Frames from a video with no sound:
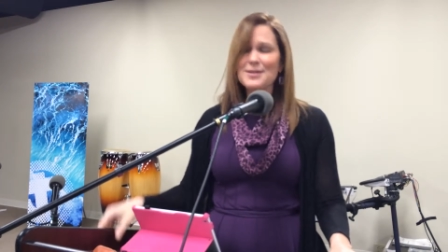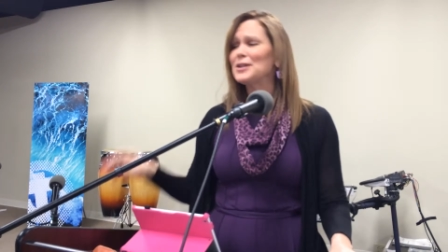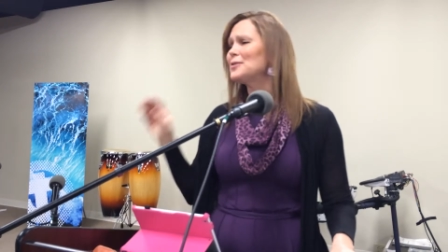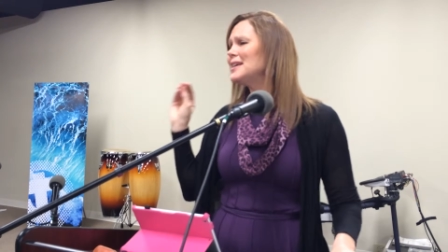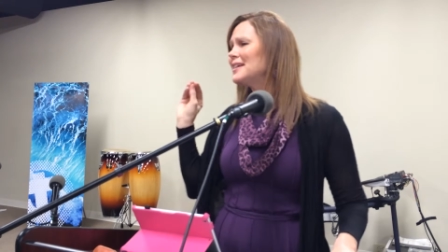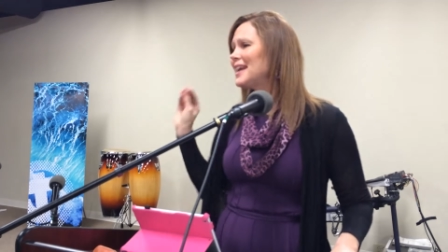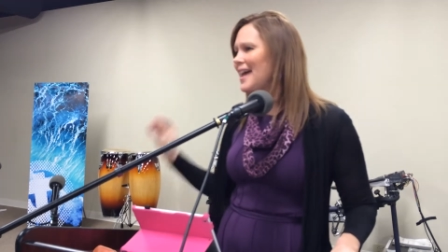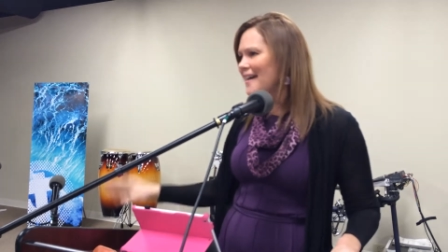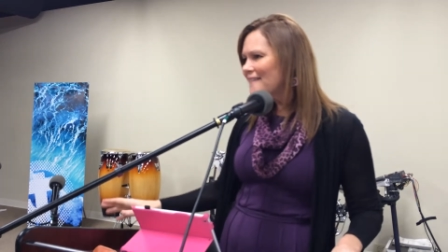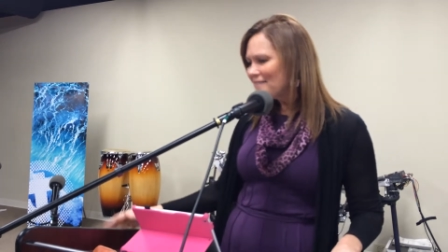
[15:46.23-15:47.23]
You get graded on
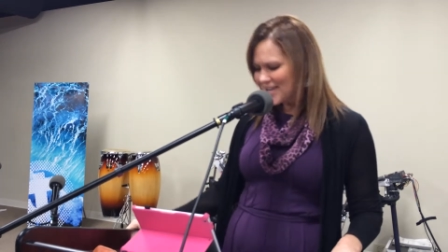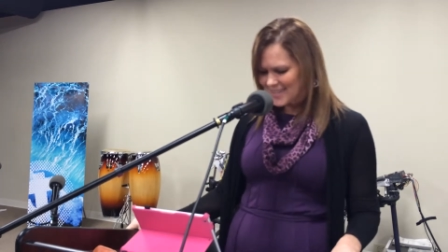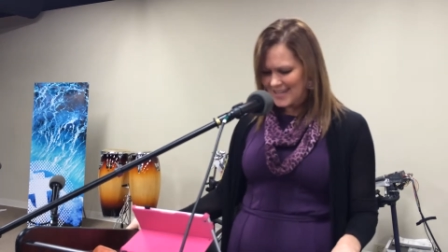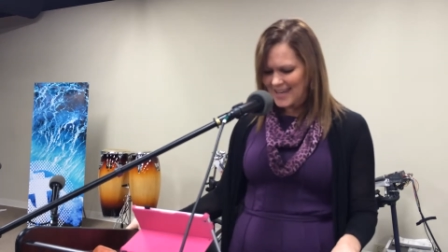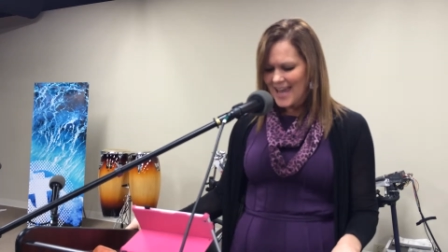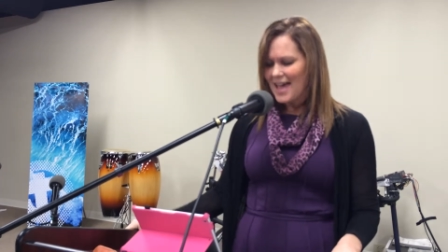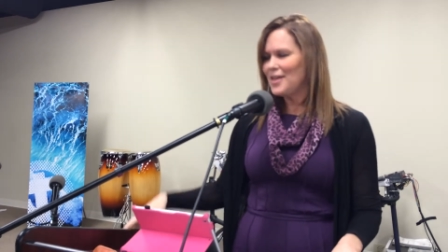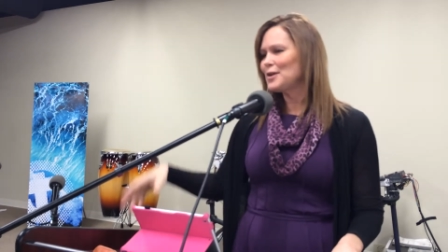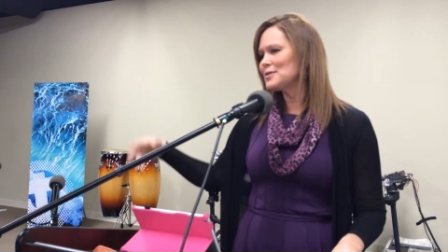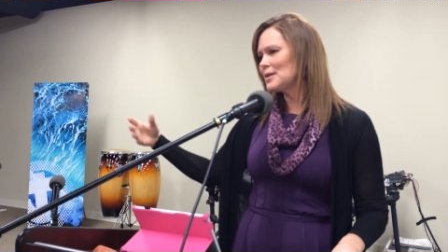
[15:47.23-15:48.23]
everything. And
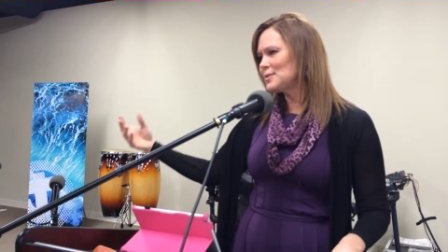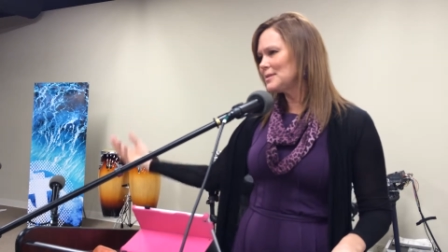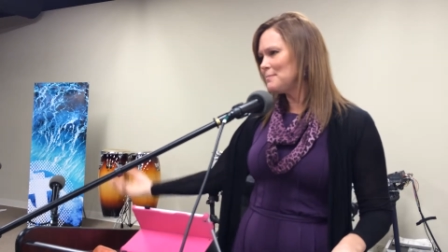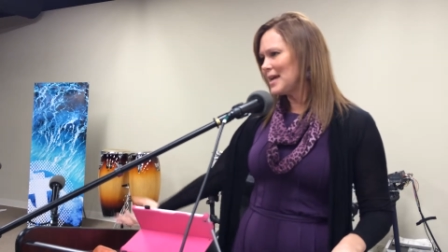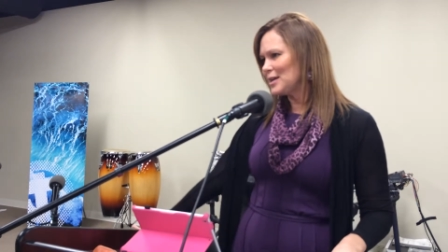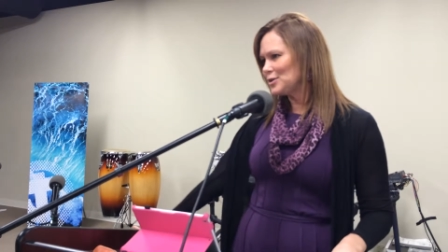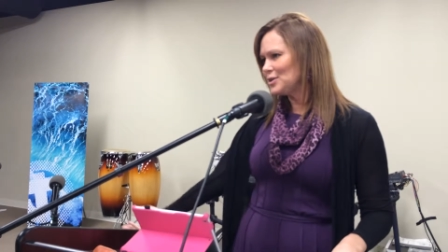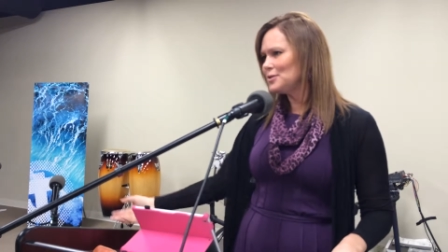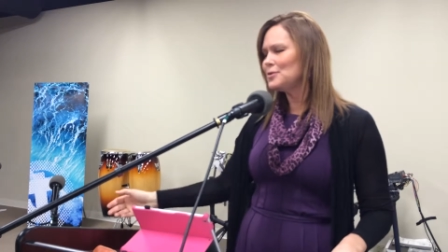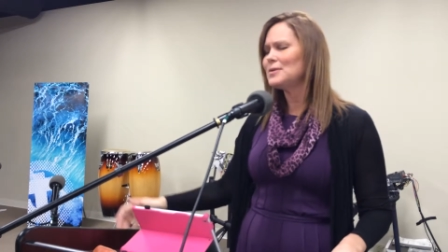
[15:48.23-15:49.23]
then, of course, I was in band
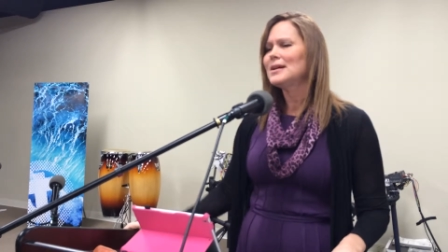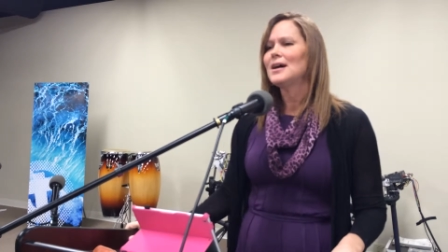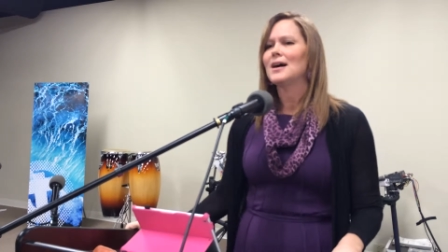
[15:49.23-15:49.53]
too.